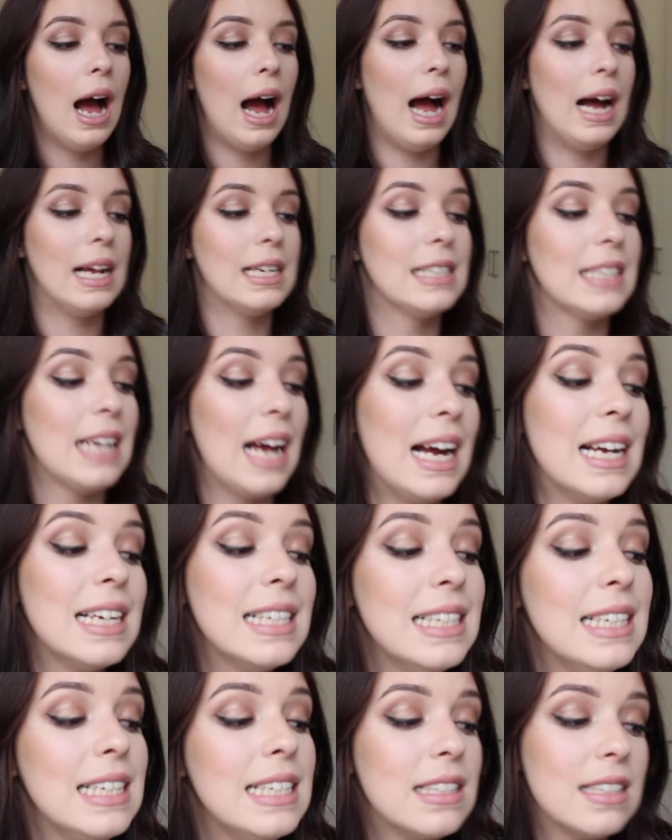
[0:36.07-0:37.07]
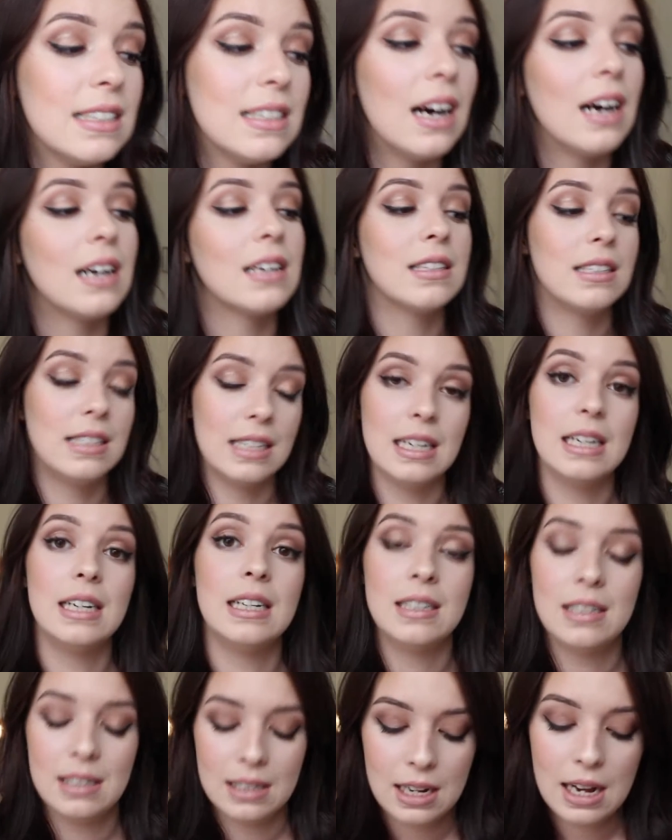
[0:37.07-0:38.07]
And I need to talk to you
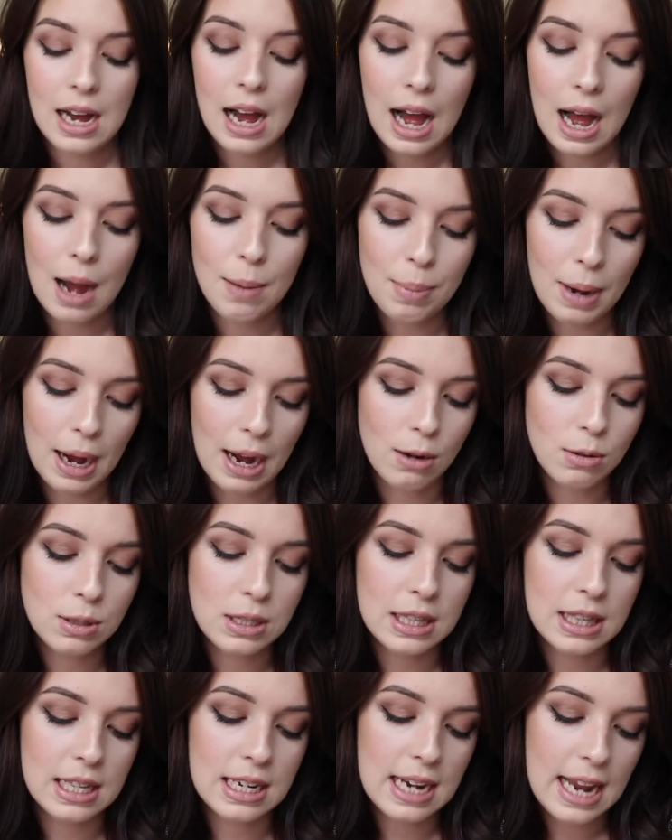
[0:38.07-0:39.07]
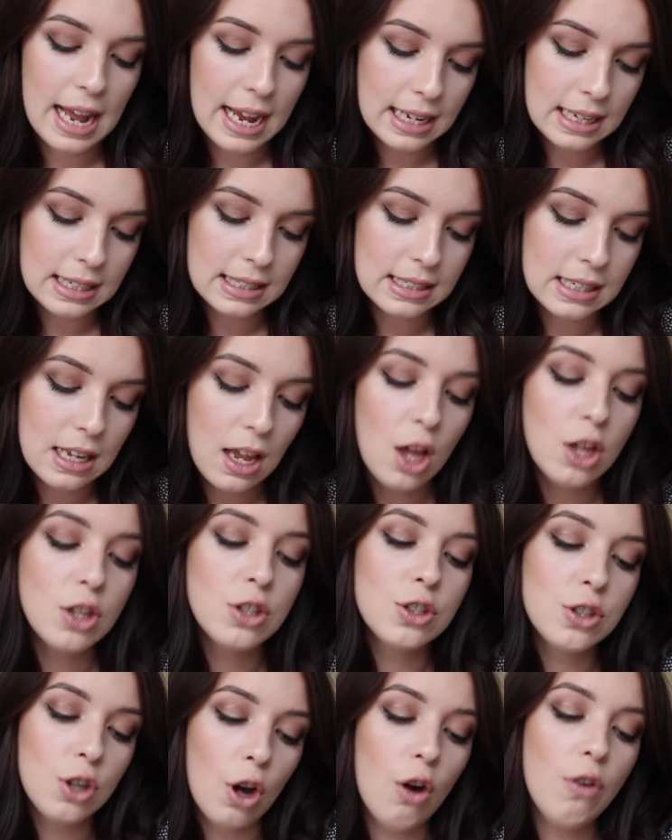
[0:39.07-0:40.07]
about the NYX
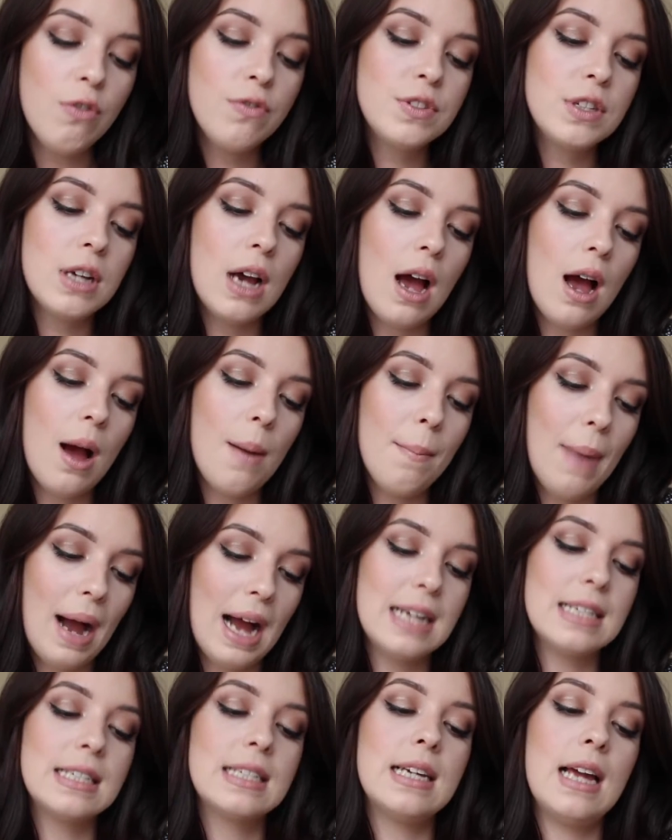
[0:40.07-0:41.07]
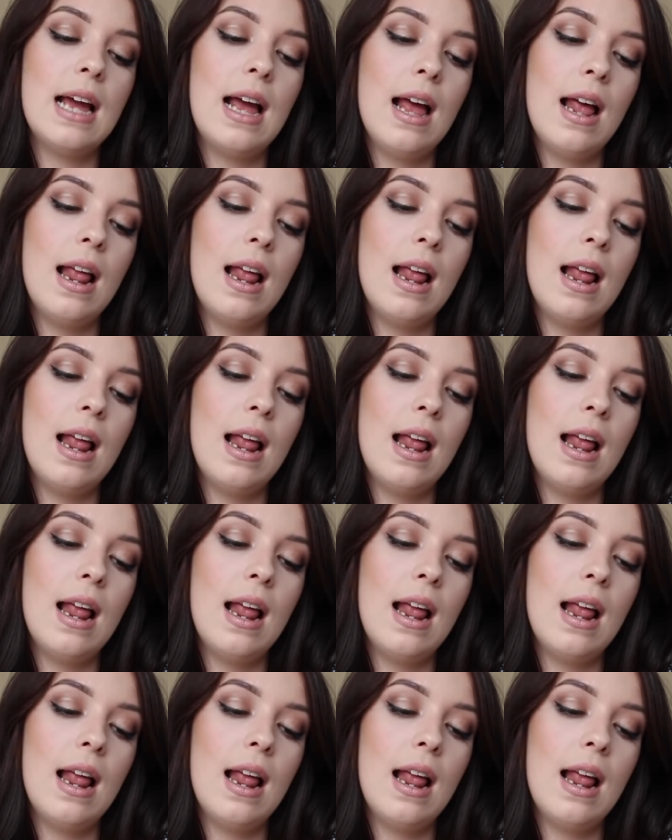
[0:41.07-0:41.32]
Soft Matte